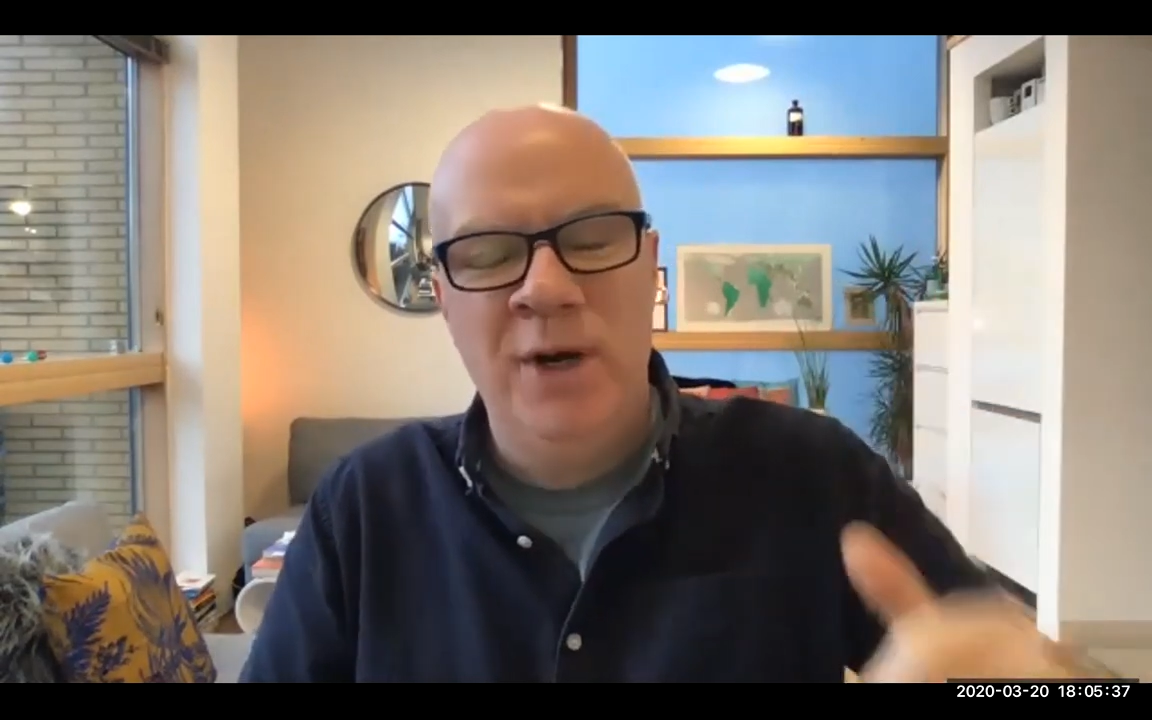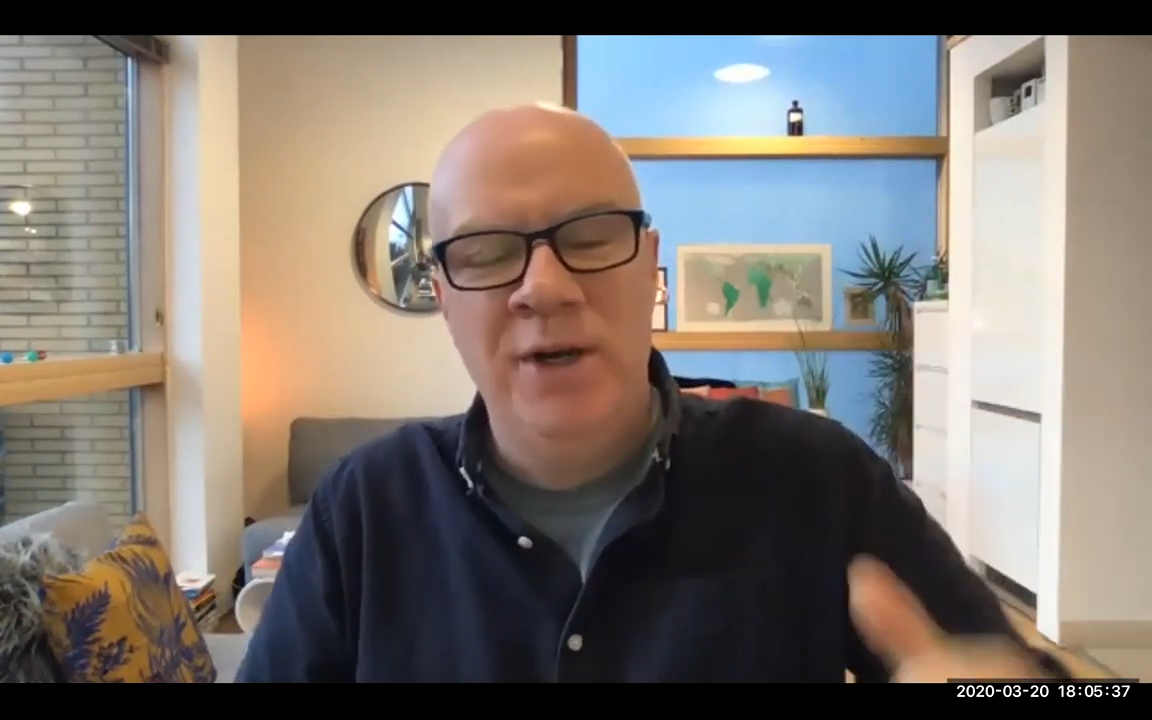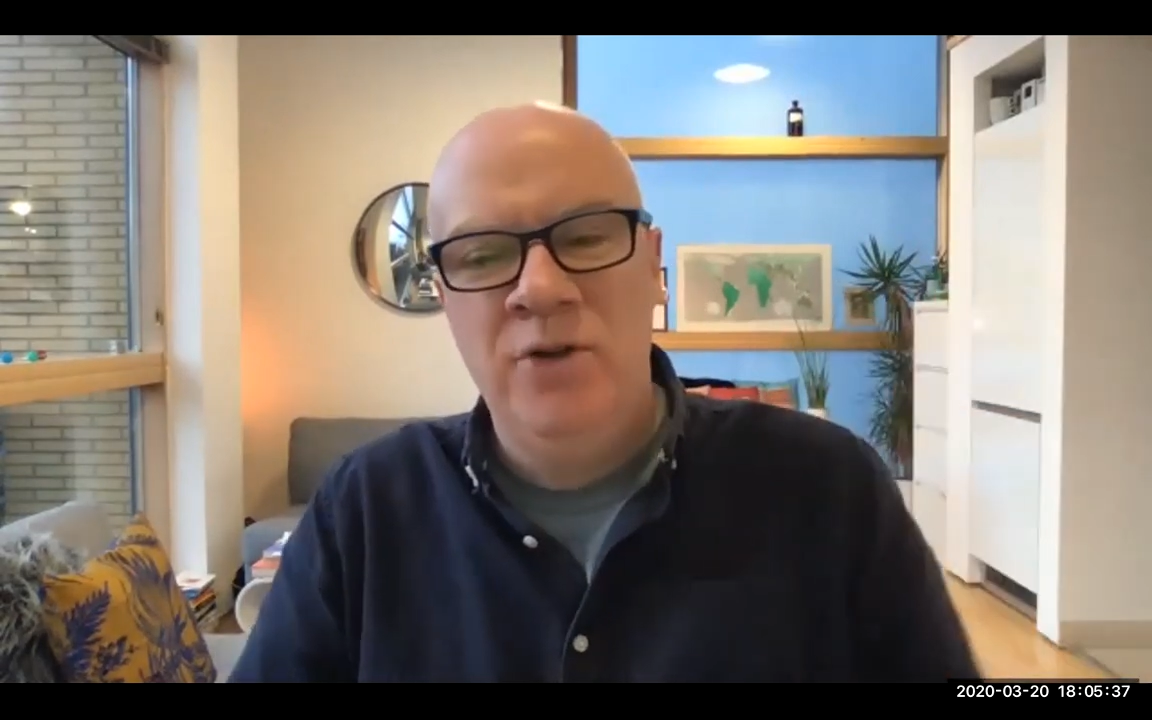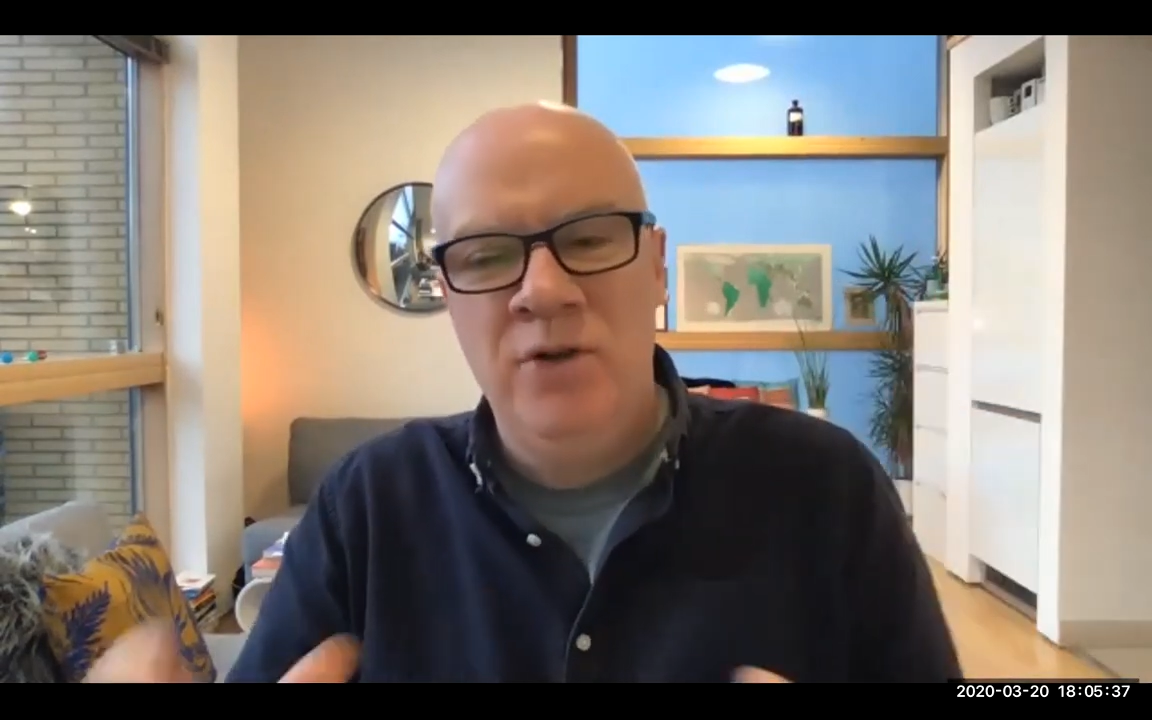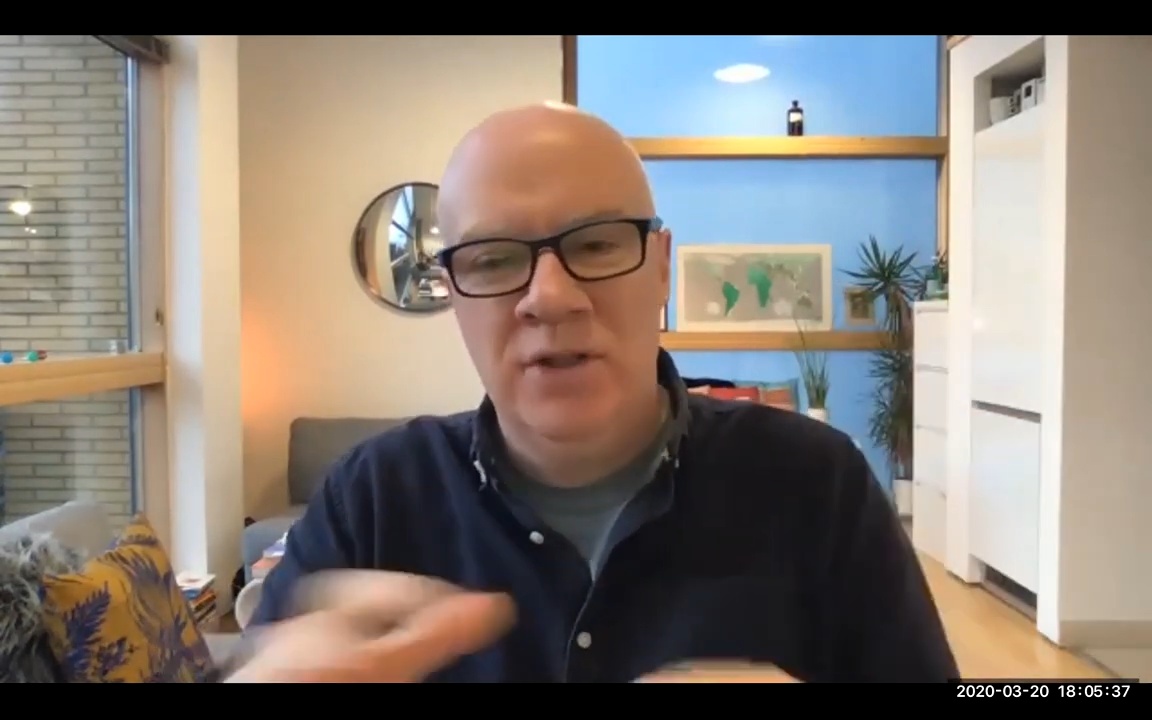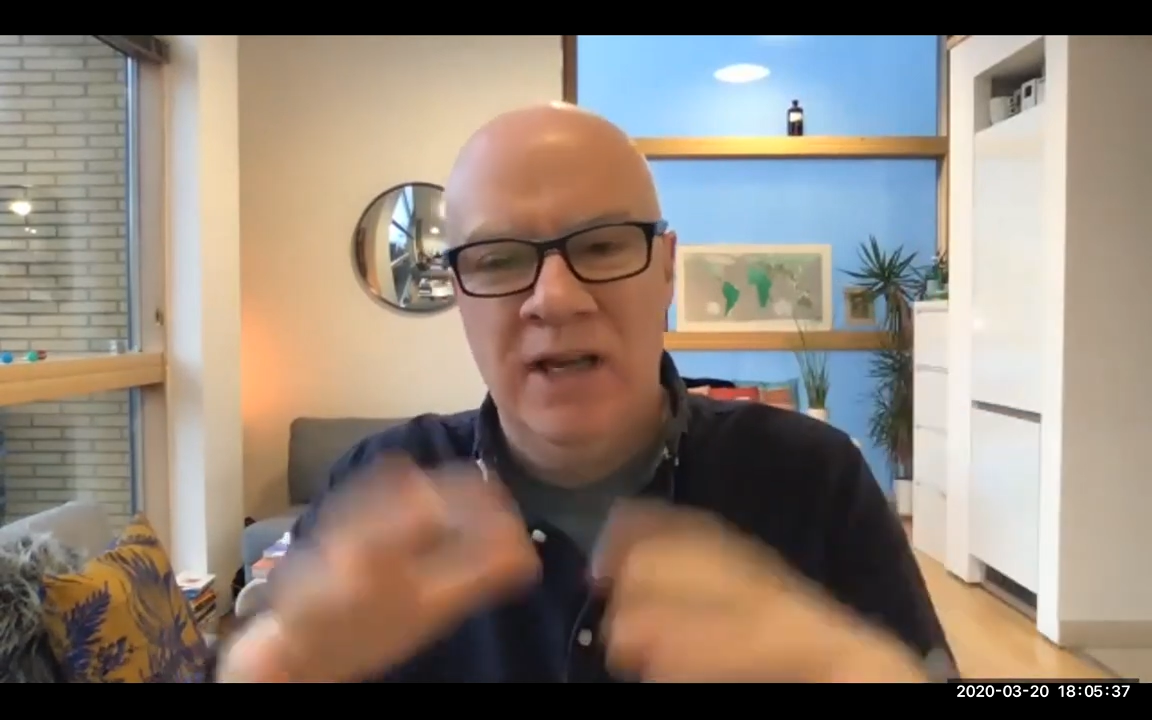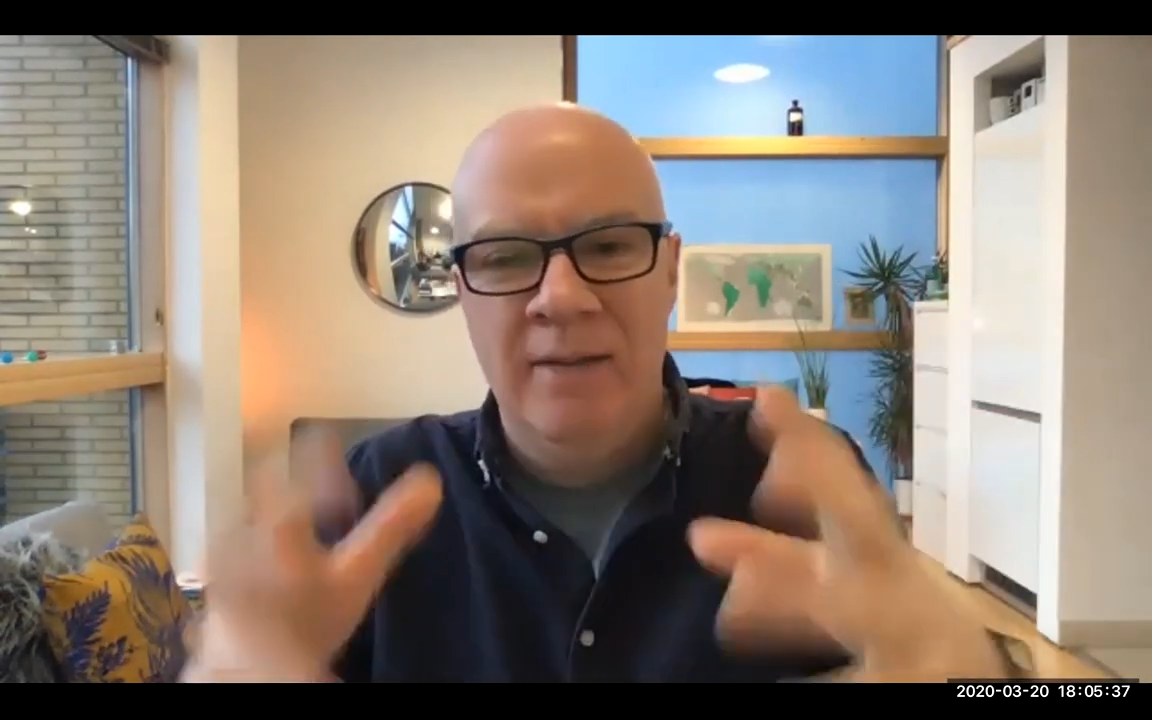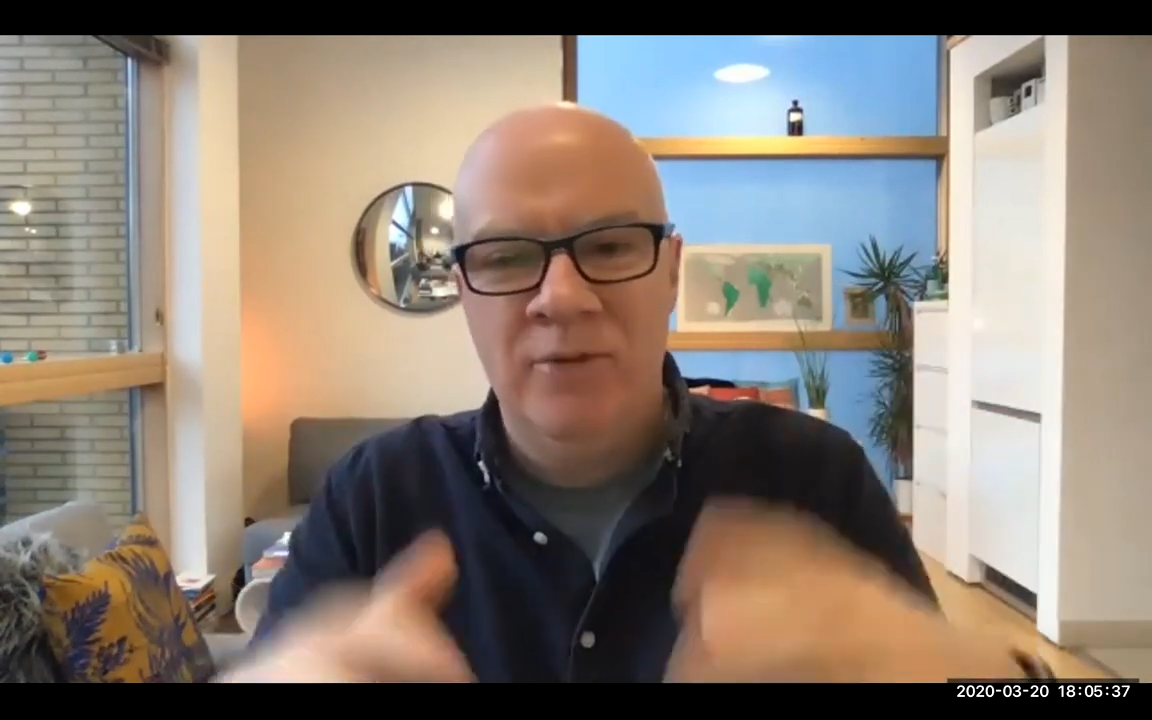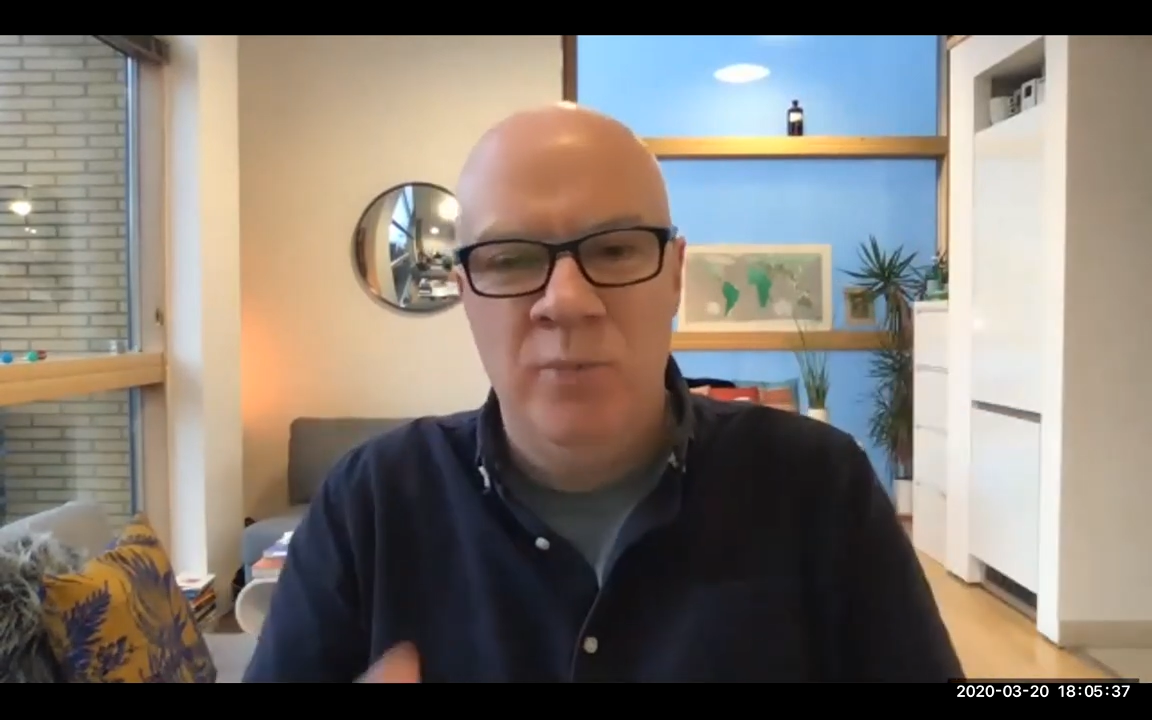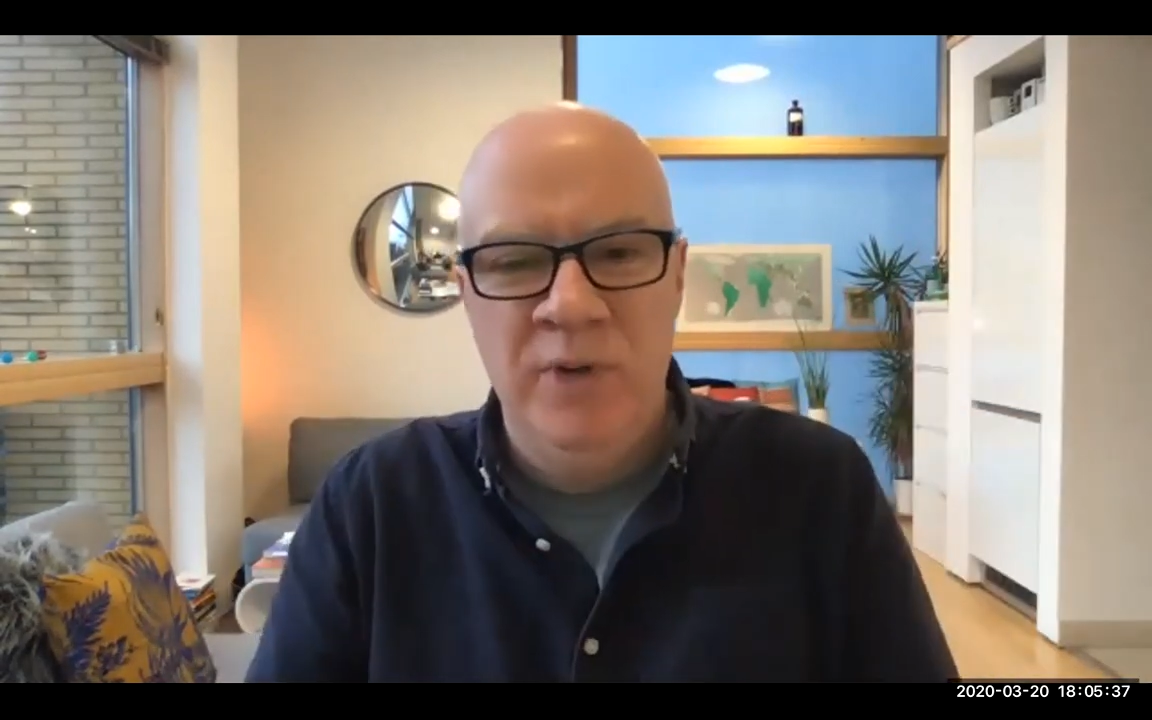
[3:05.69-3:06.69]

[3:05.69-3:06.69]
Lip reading: I do use a laptop,